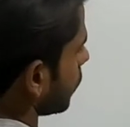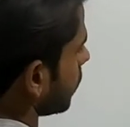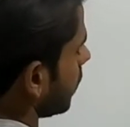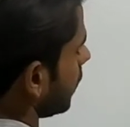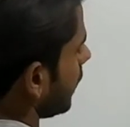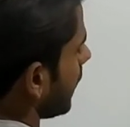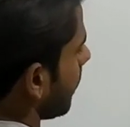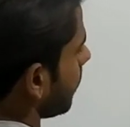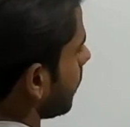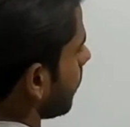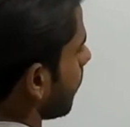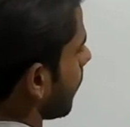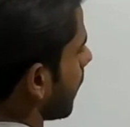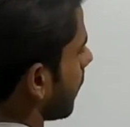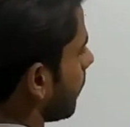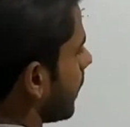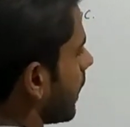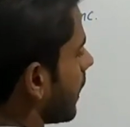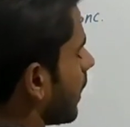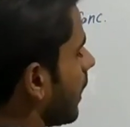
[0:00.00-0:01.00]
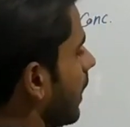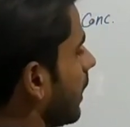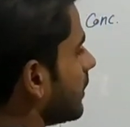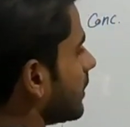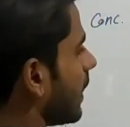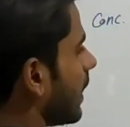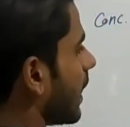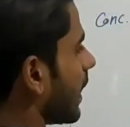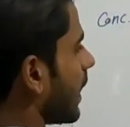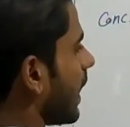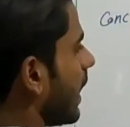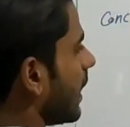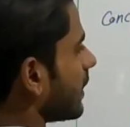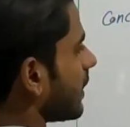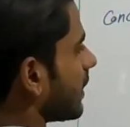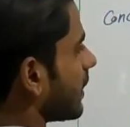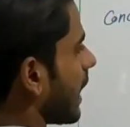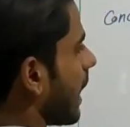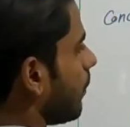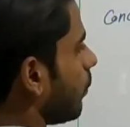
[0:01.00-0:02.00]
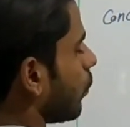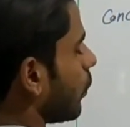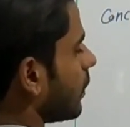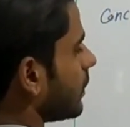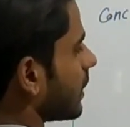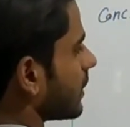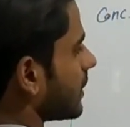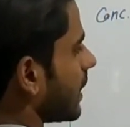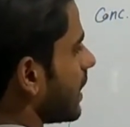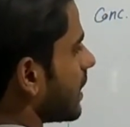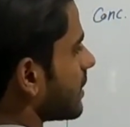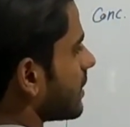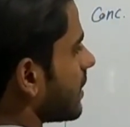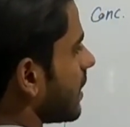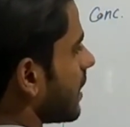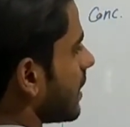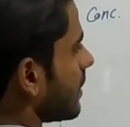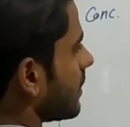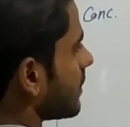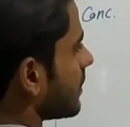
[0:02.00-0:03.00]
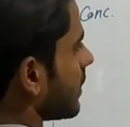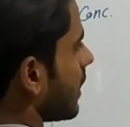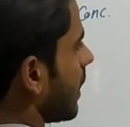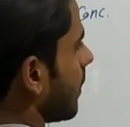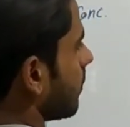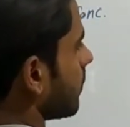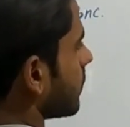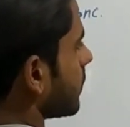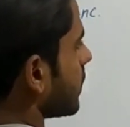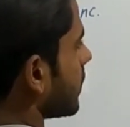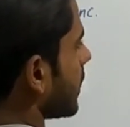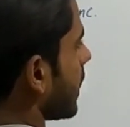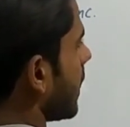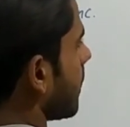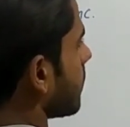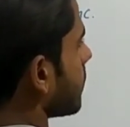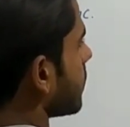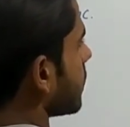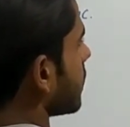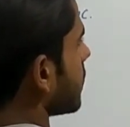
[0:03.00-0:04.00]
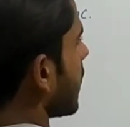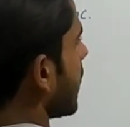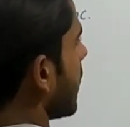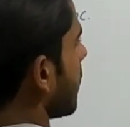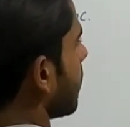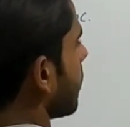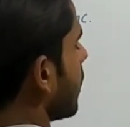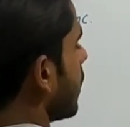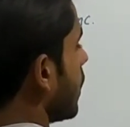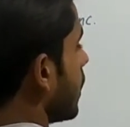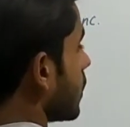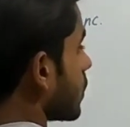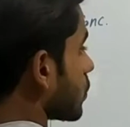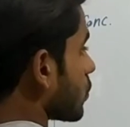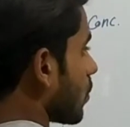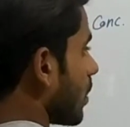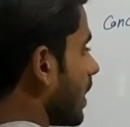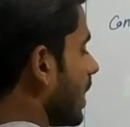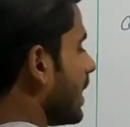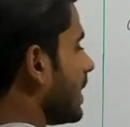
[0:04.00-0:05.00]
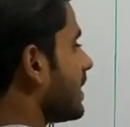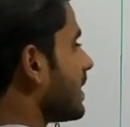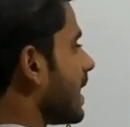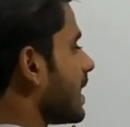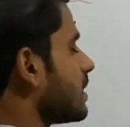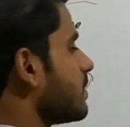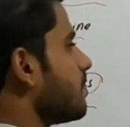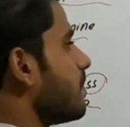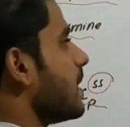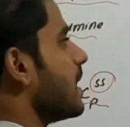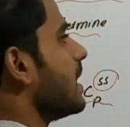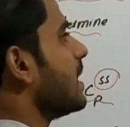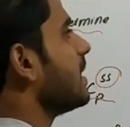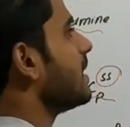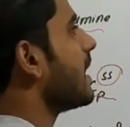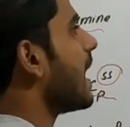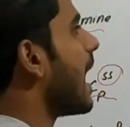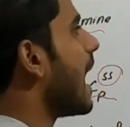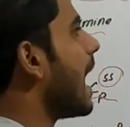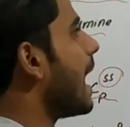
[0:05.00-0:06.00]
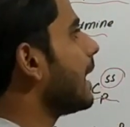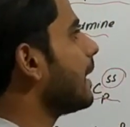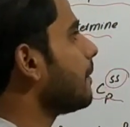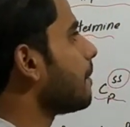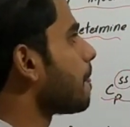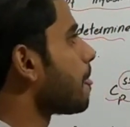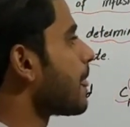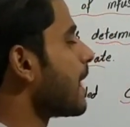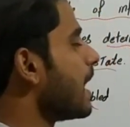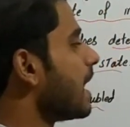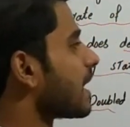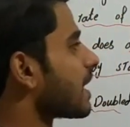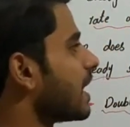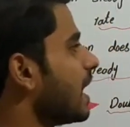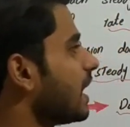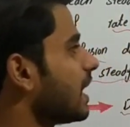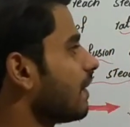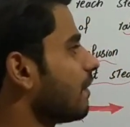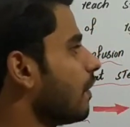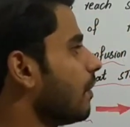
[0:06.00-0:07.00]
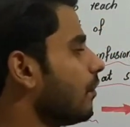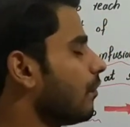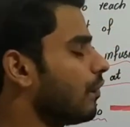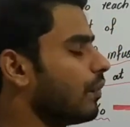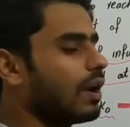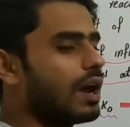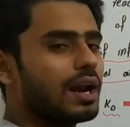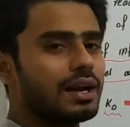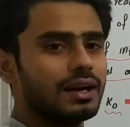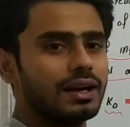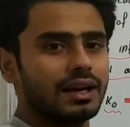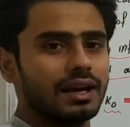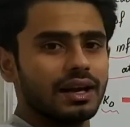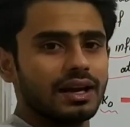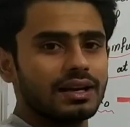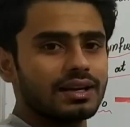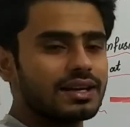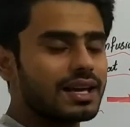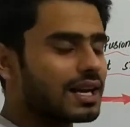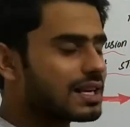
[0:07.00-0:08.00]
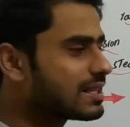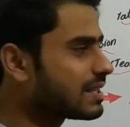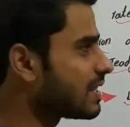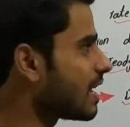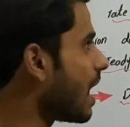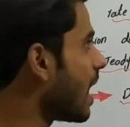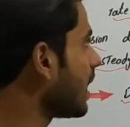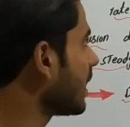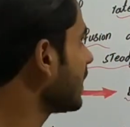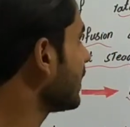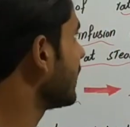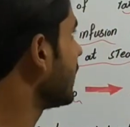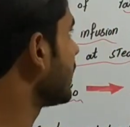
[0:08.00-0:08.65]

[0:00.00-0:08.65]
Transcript: 3 mg per minute. Then again the time to reach the steady state is same. So it does mean that rate of infusion does not